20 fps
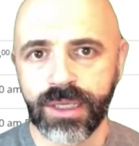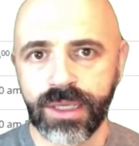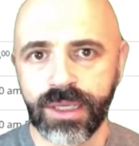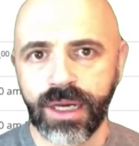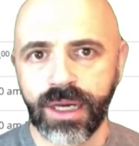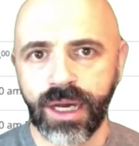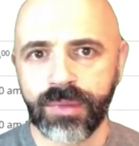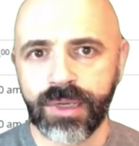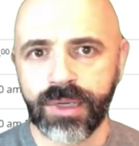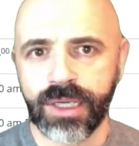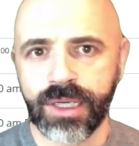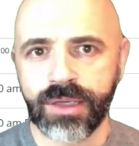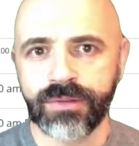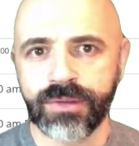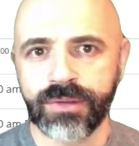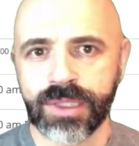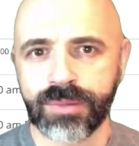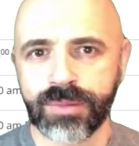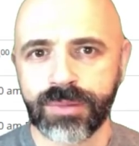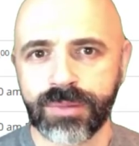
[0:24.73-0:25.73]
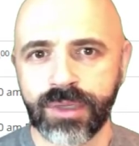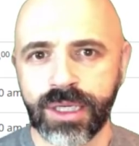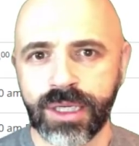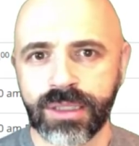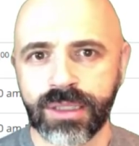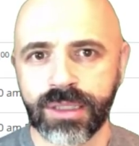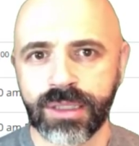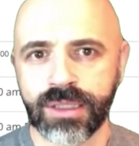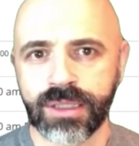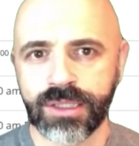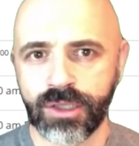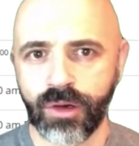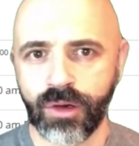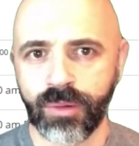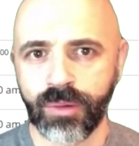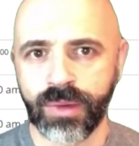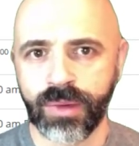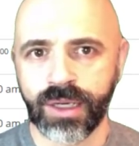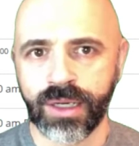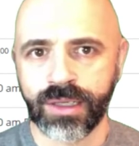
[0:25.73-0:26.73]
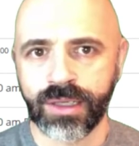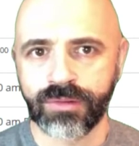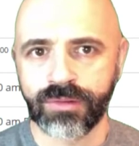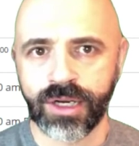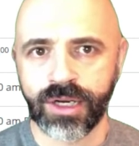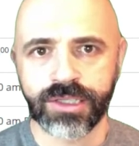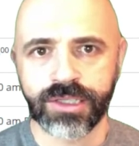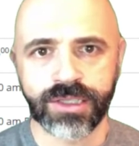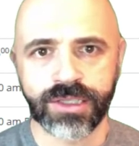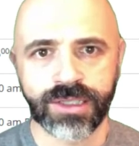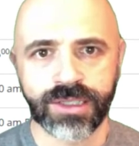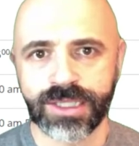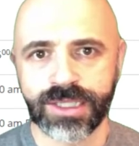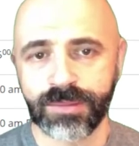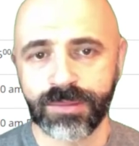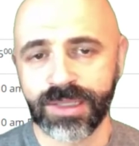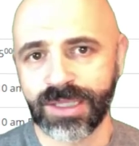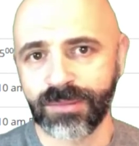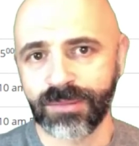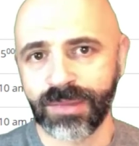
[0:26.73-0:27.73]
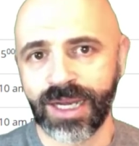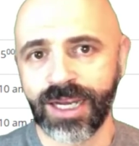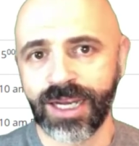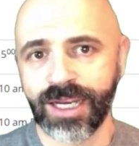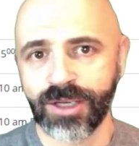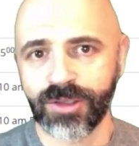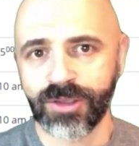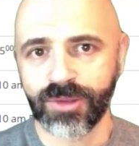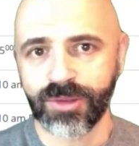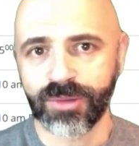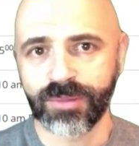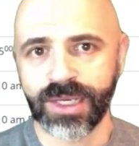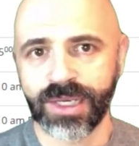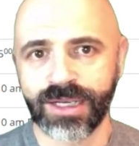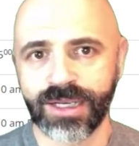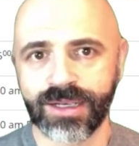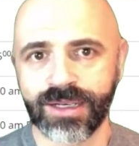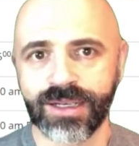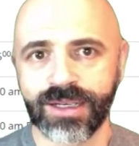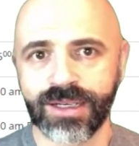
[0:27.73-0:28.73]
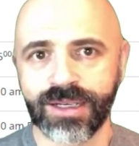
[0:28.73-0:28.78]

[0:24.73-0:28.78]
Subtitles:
I believe it's pronounced Xeoma in Russian, the same as in my language, Romanian.